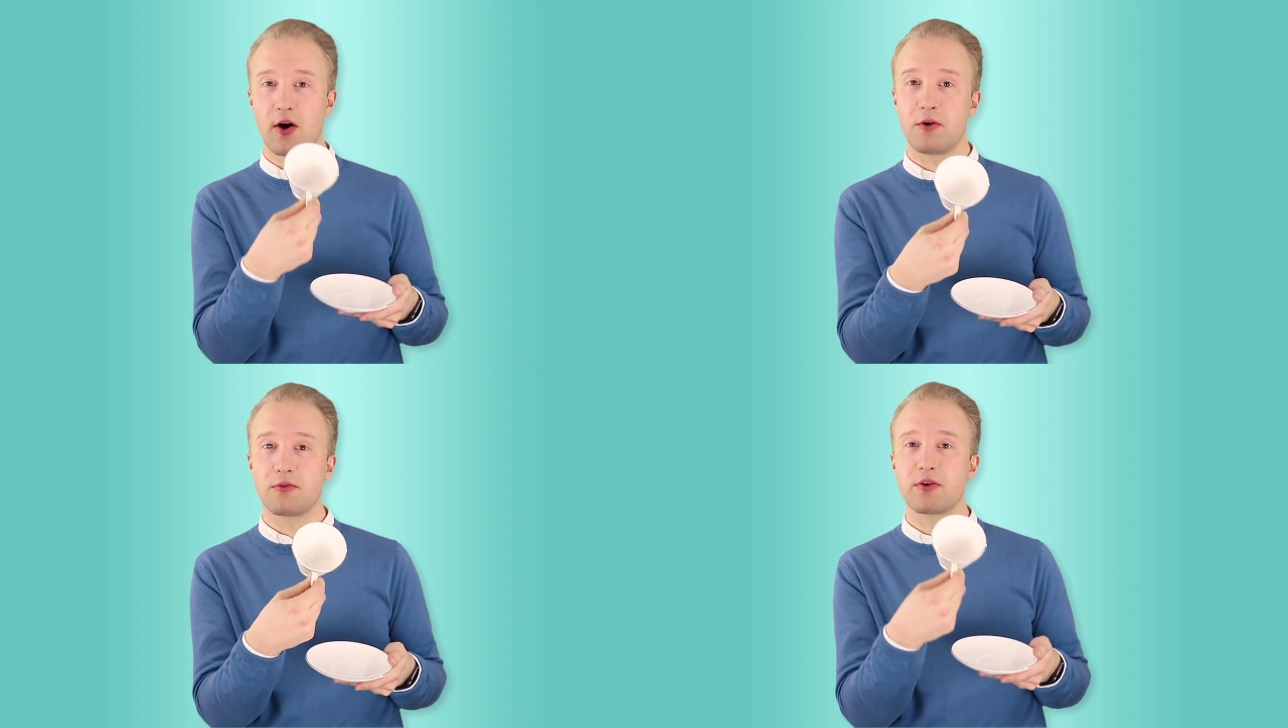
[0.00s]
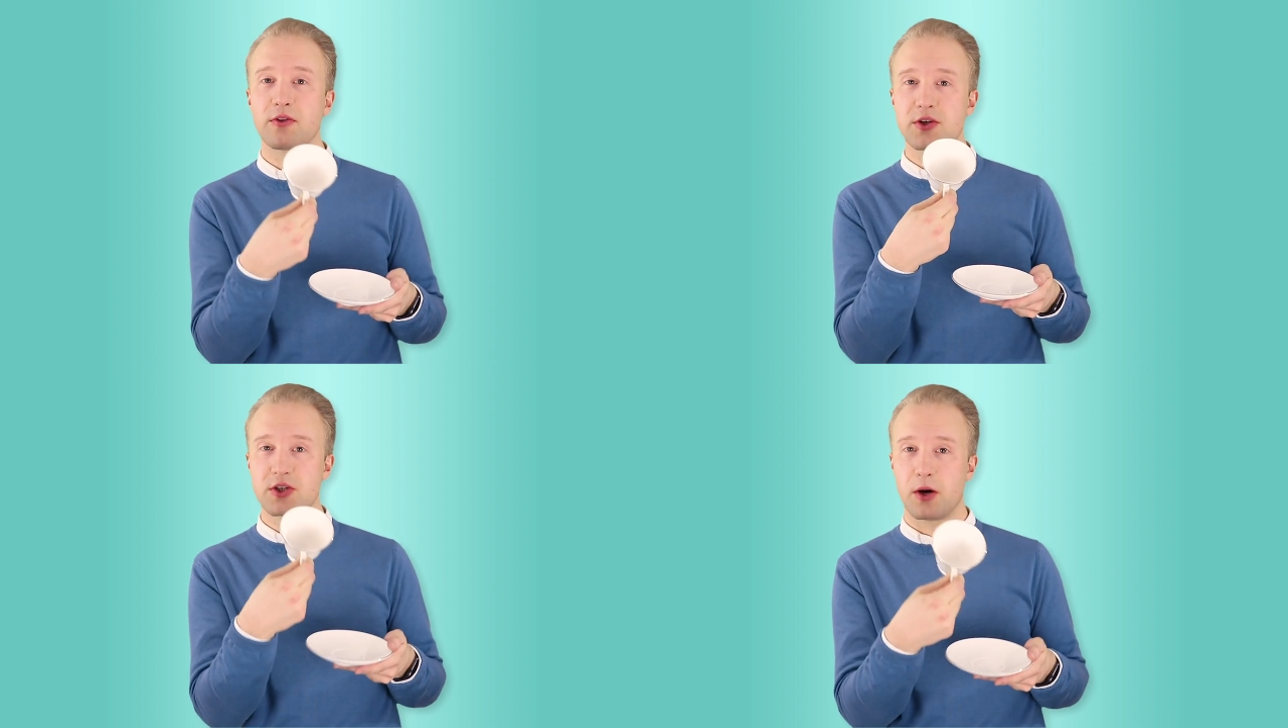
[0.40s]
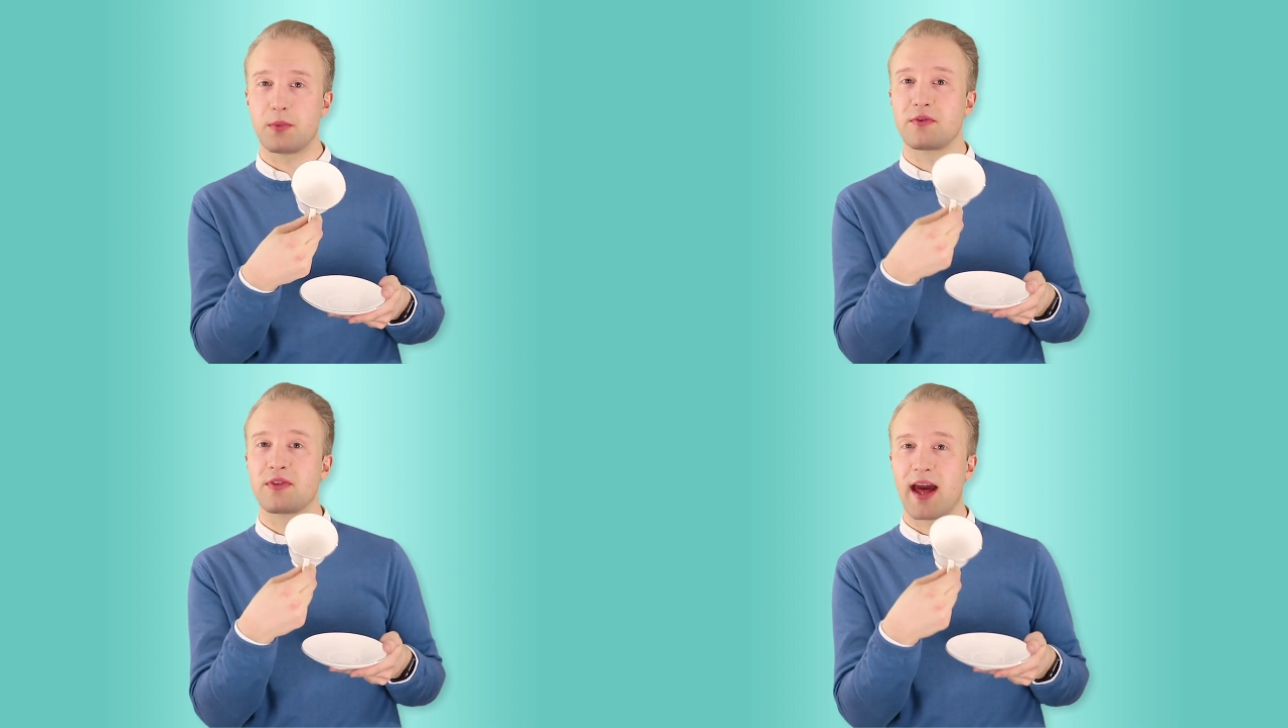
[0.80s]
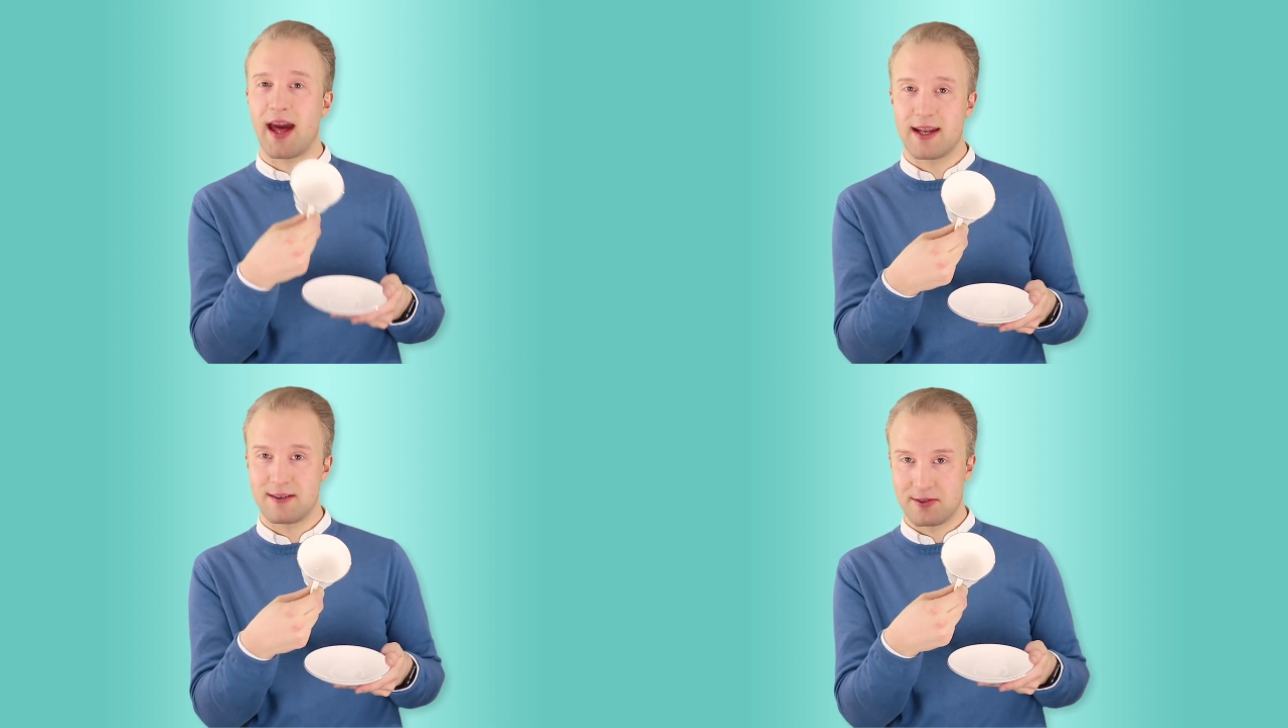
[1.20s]
of the top of the
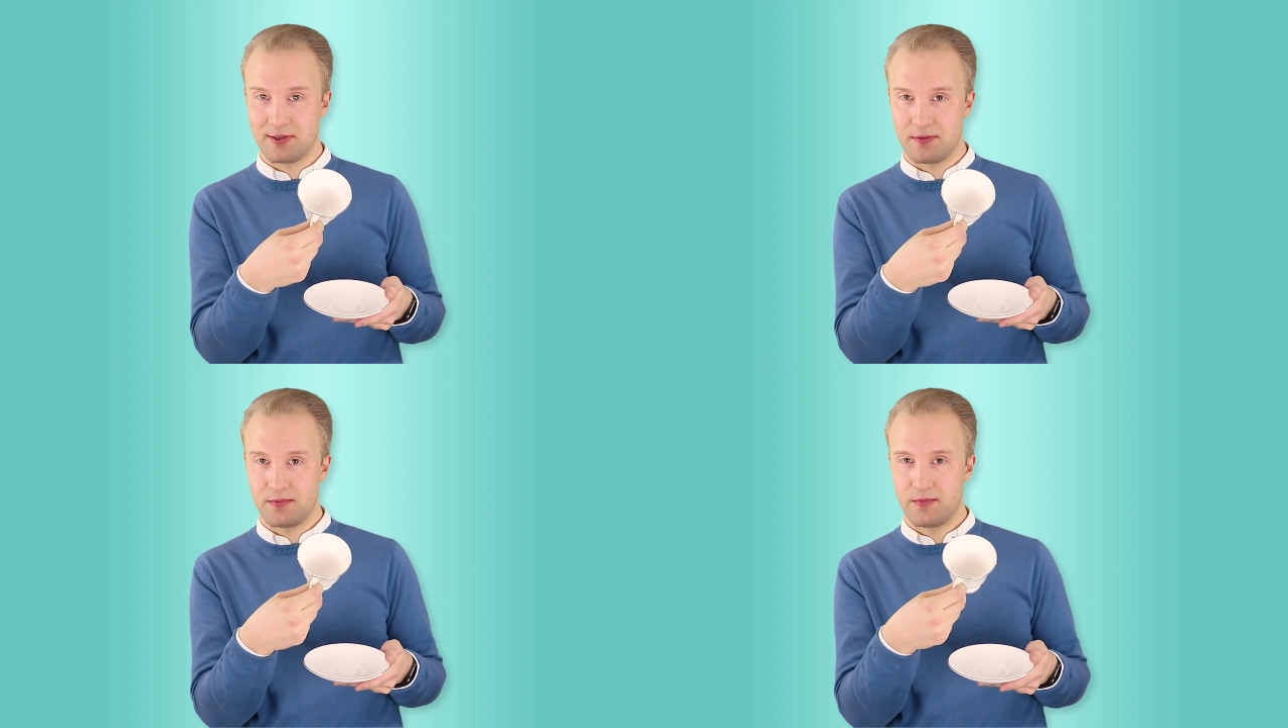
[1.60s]
handle.